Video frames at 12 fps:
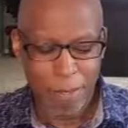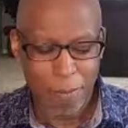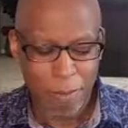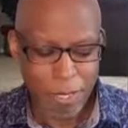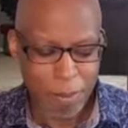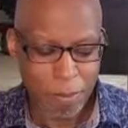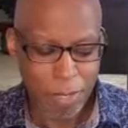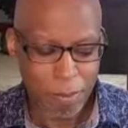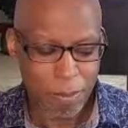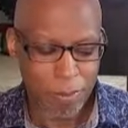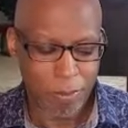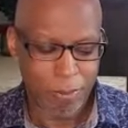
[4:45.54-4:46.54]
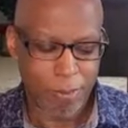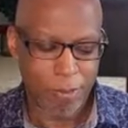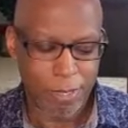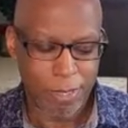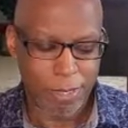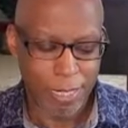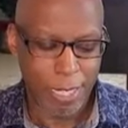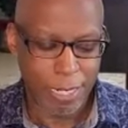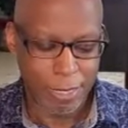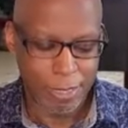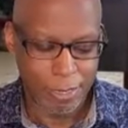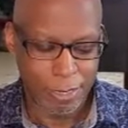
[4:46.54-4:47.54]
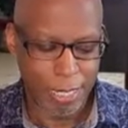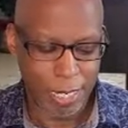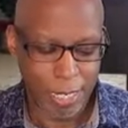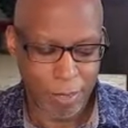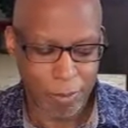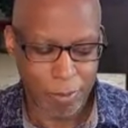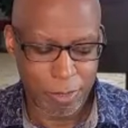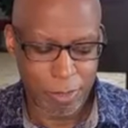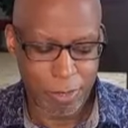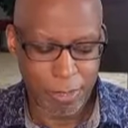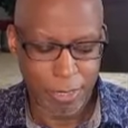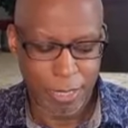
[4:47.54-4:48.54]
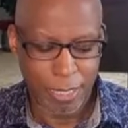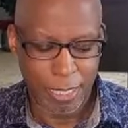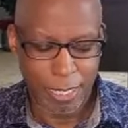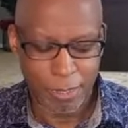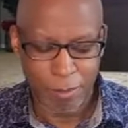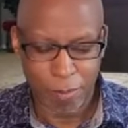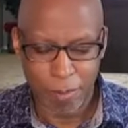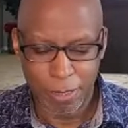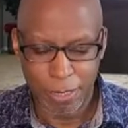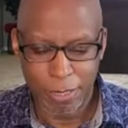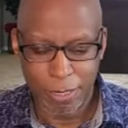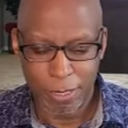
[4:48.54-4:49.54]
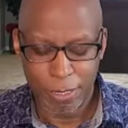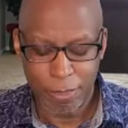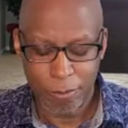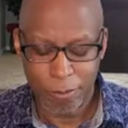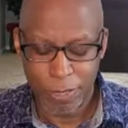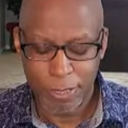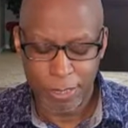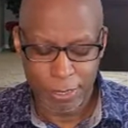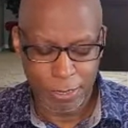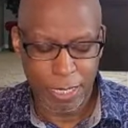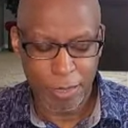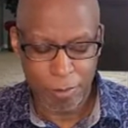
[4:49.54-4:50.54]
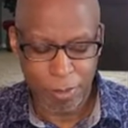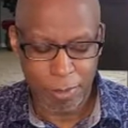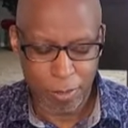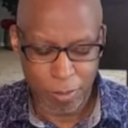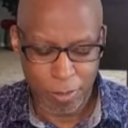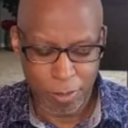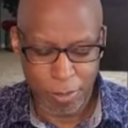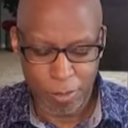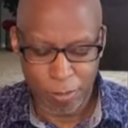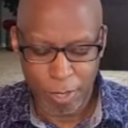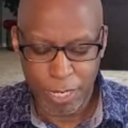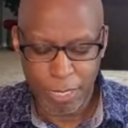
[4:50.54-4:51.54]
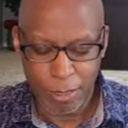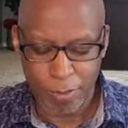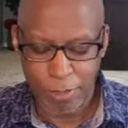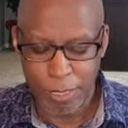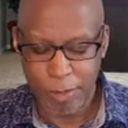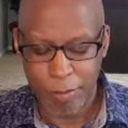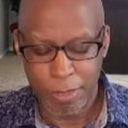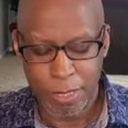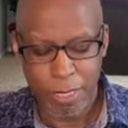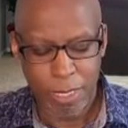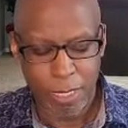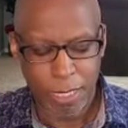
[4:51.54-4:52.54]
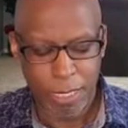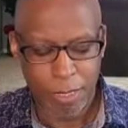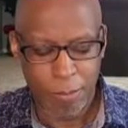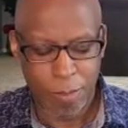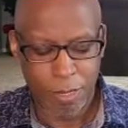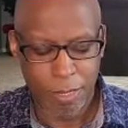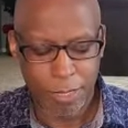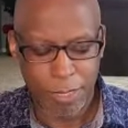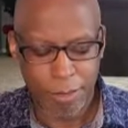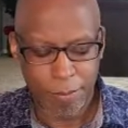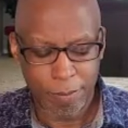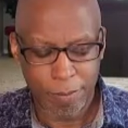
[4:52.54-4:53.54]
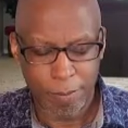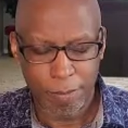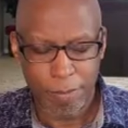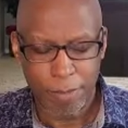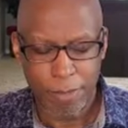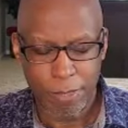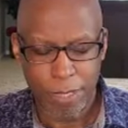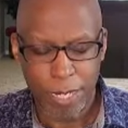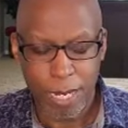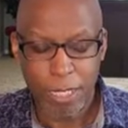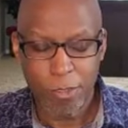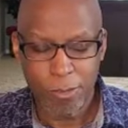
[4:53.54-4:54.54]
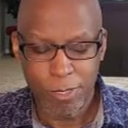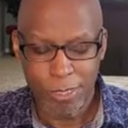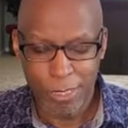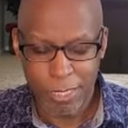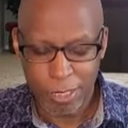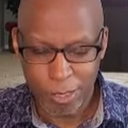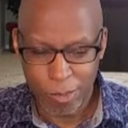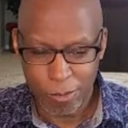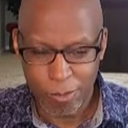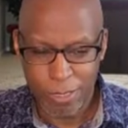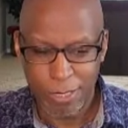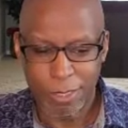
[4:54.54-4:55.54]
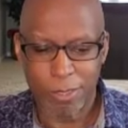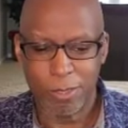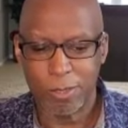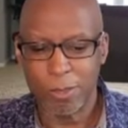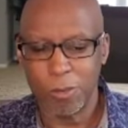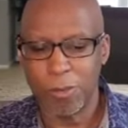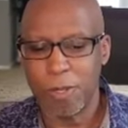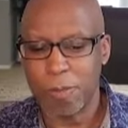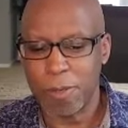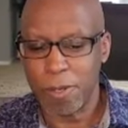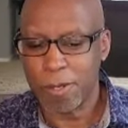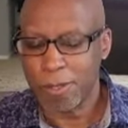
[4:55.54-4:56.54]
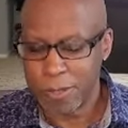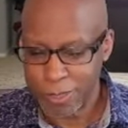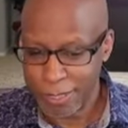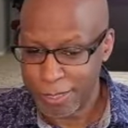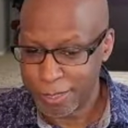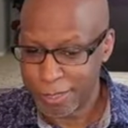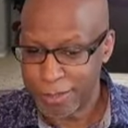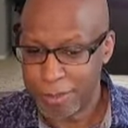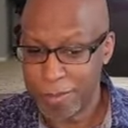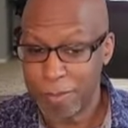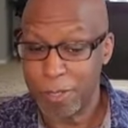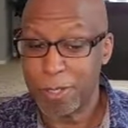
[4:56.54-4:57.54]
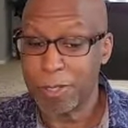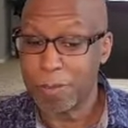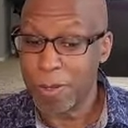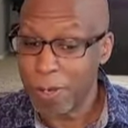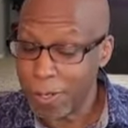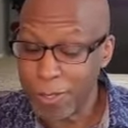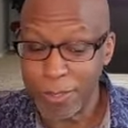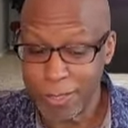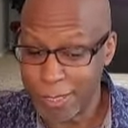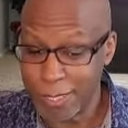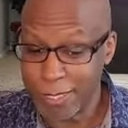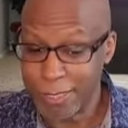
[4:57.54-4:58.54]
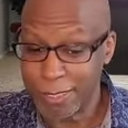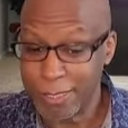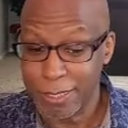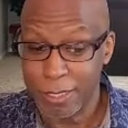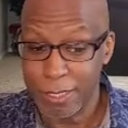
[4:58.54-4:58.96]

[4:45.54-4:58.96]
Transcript: many people criticize James as being, when I say James, the, the, the writing of James, as being contradictory to what Paul says. Mm. Because Paul says,